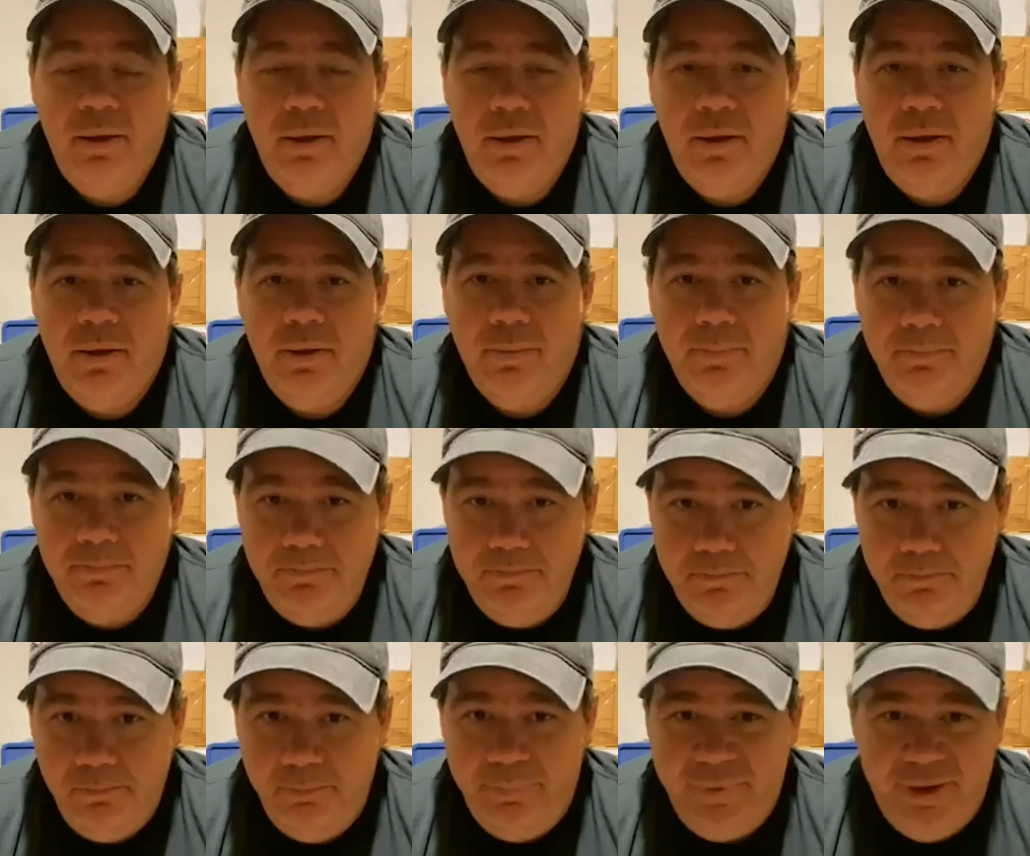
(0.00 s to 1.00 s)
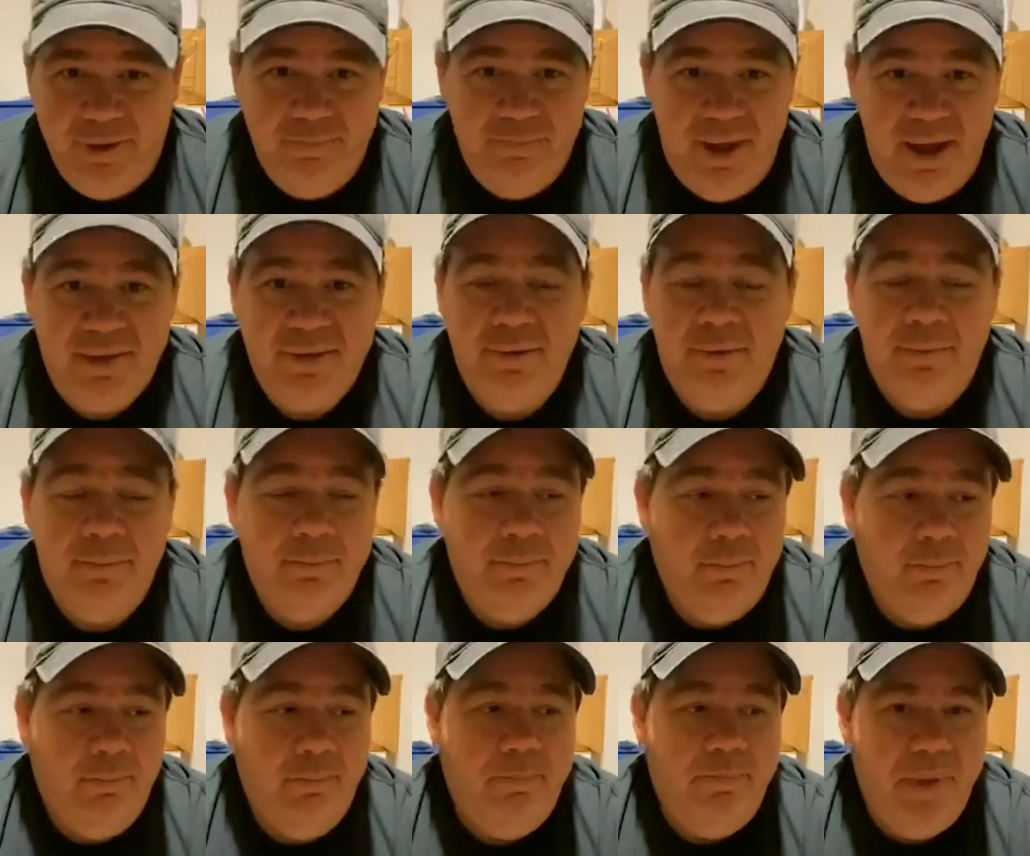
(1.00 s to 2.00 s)
but make them
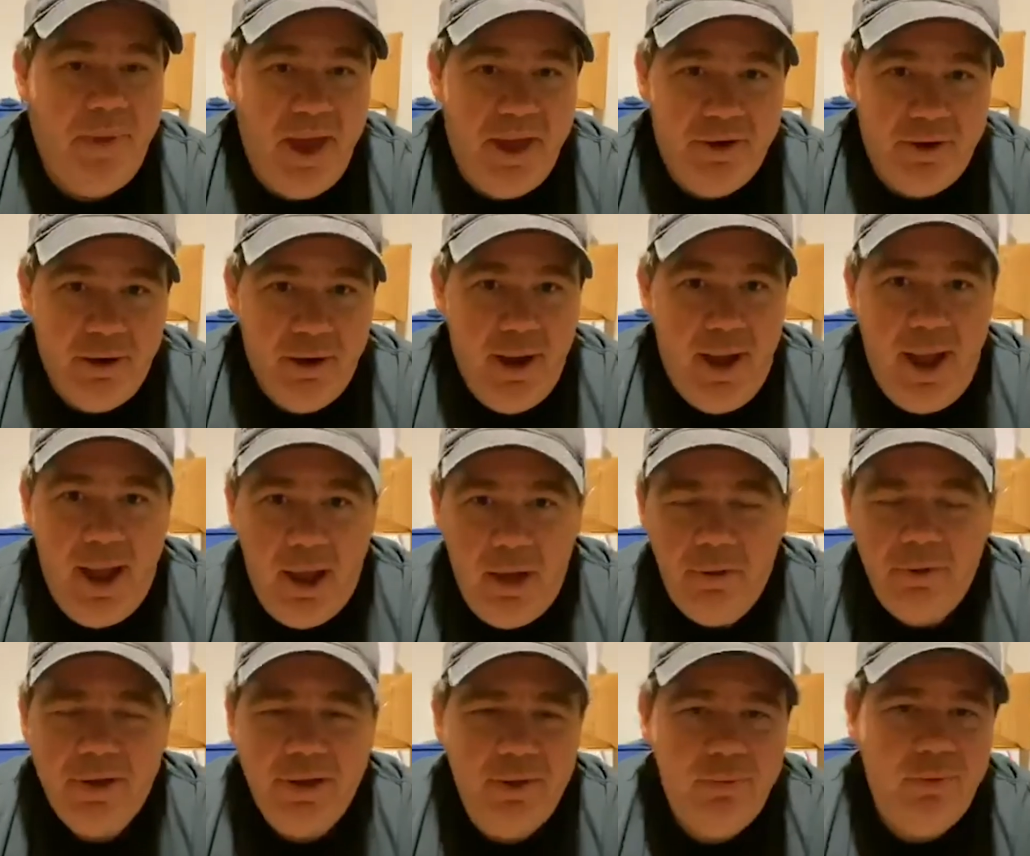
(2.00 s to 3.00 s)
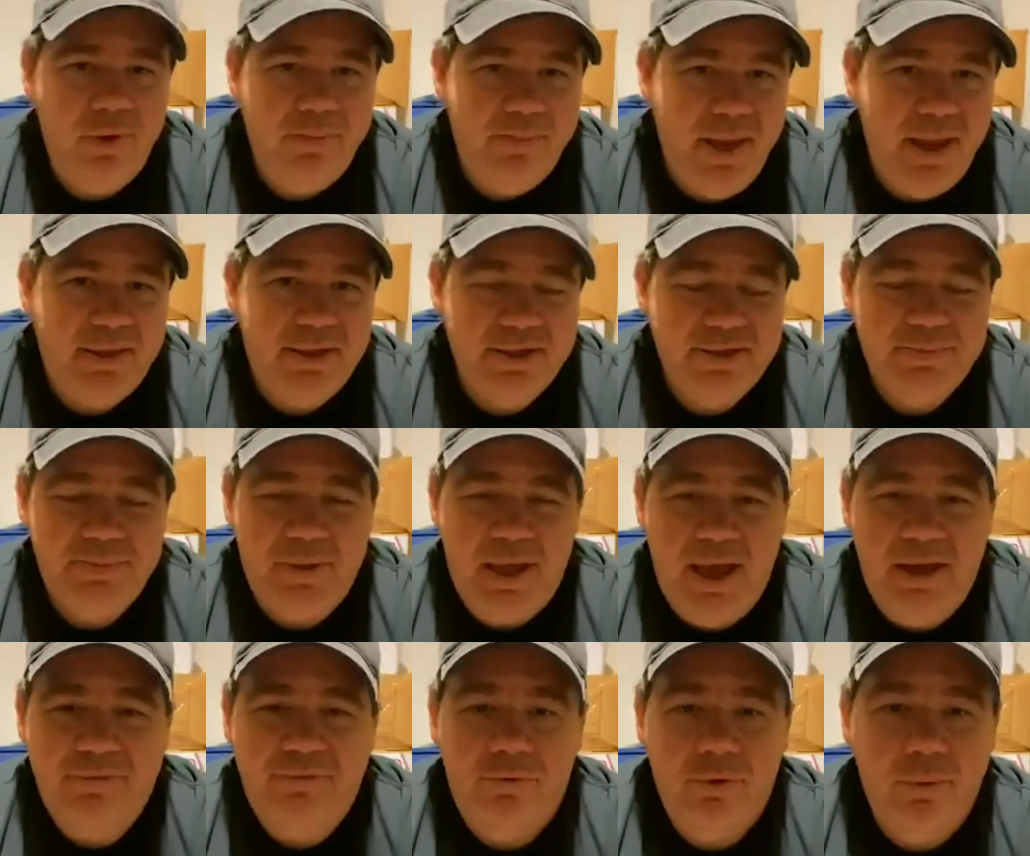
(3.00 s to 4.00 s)
better. How can we make this platform
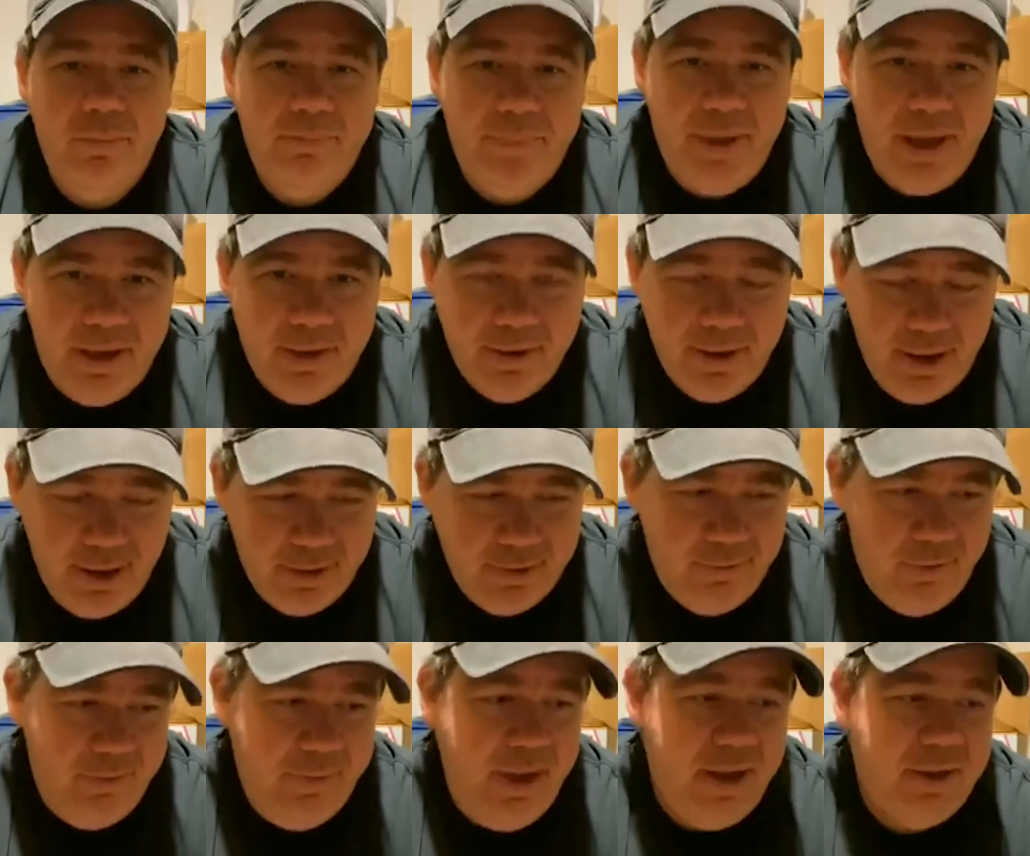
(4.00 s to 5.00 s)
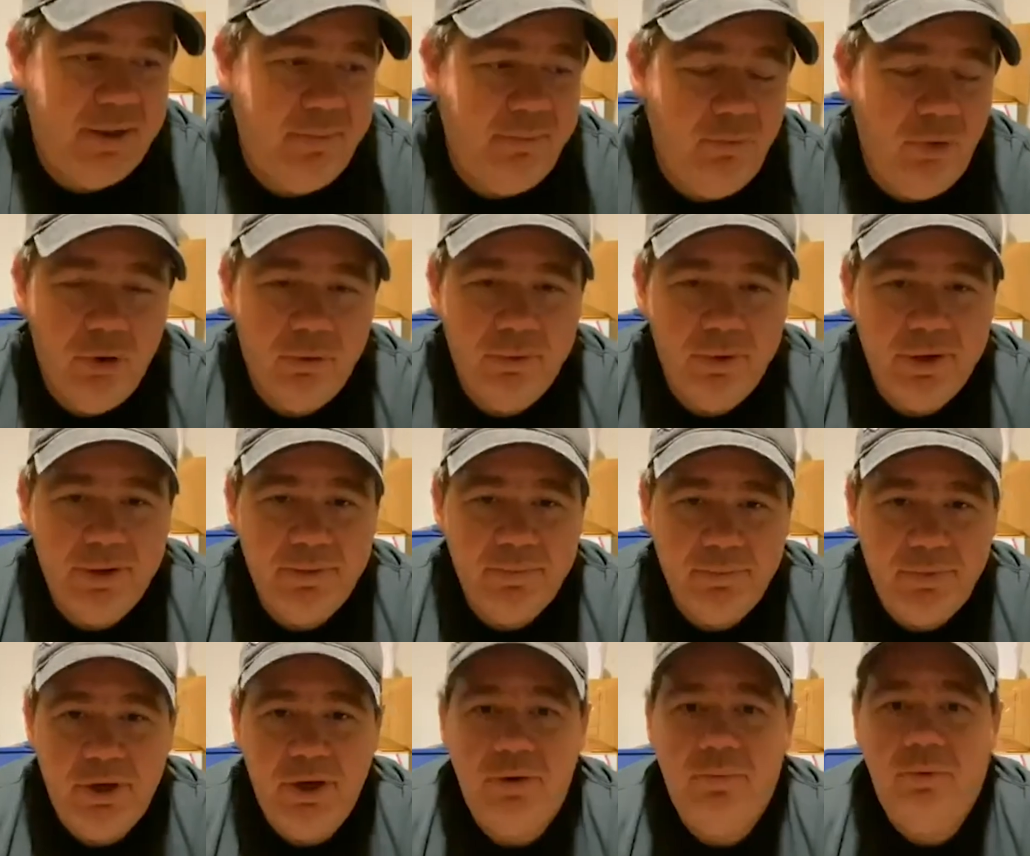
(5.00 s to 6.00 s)
better? How can we make it more more
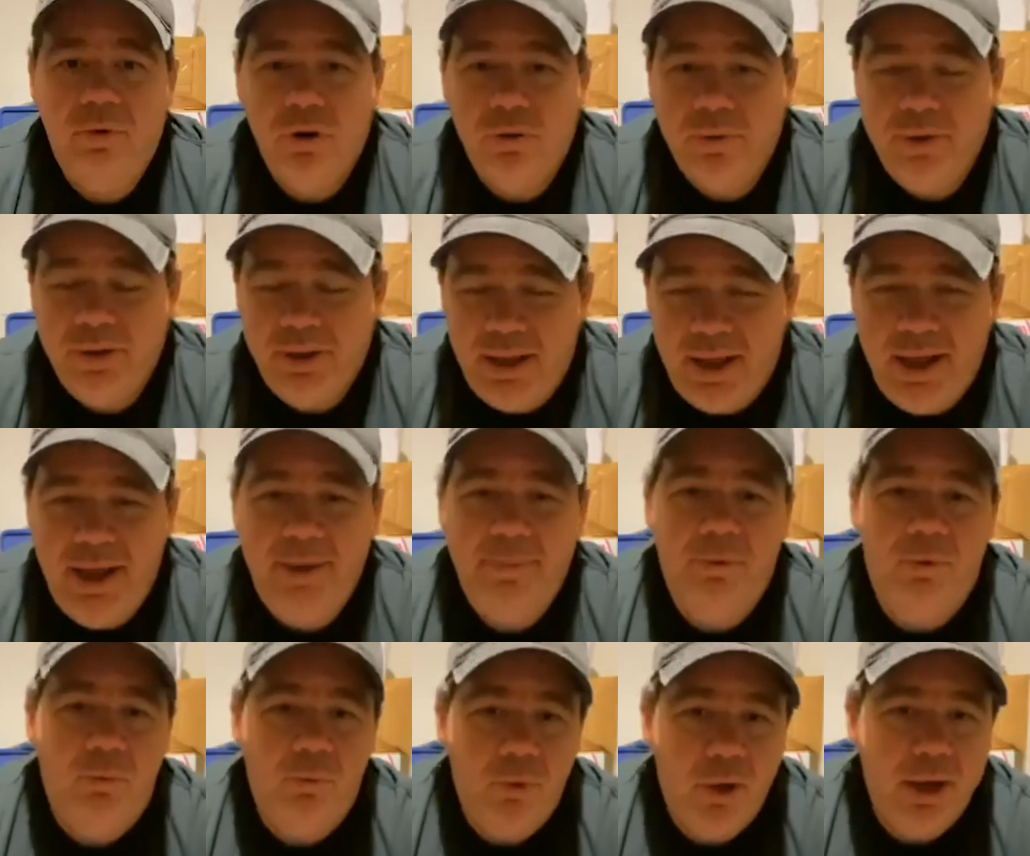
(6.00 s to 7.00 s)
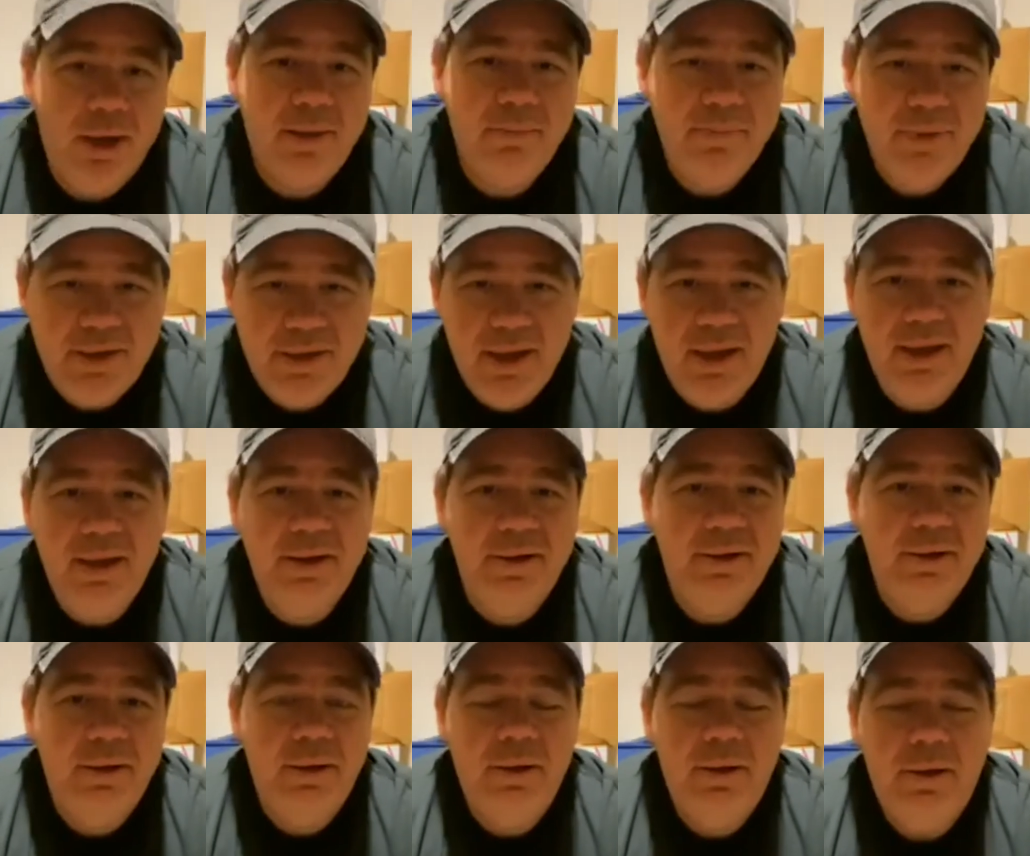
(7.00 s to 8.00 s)
reliable? What can be done?
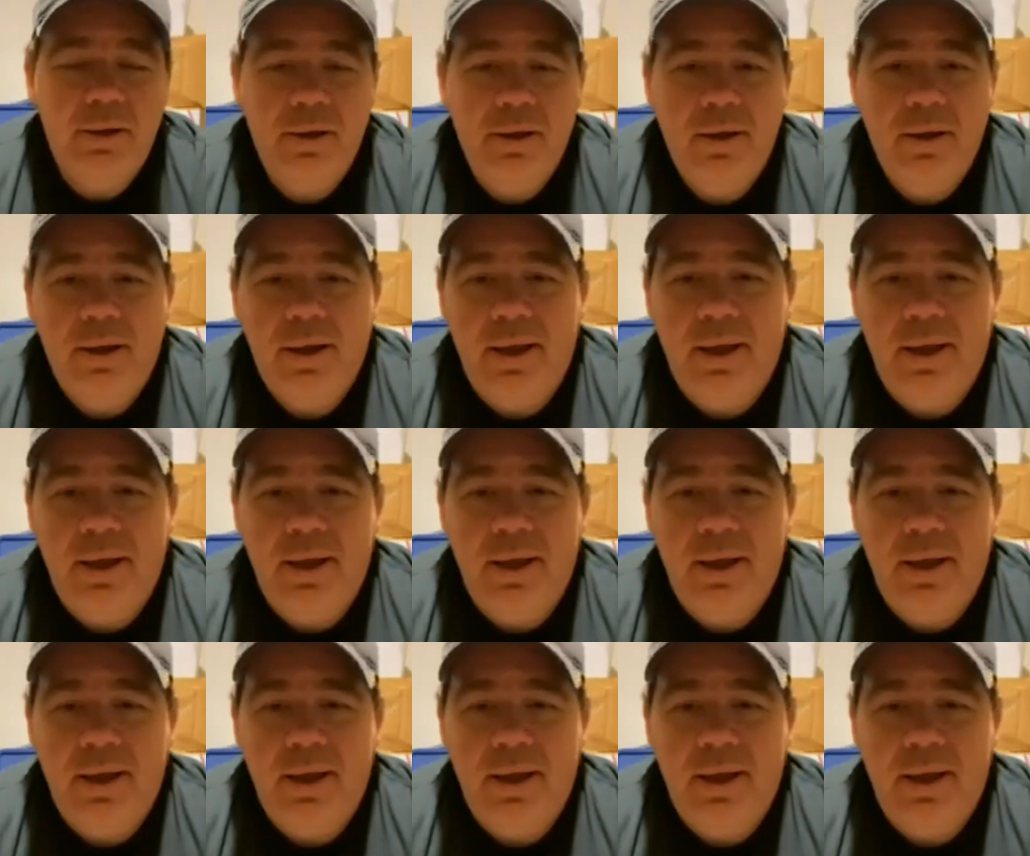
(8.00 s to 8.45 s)
And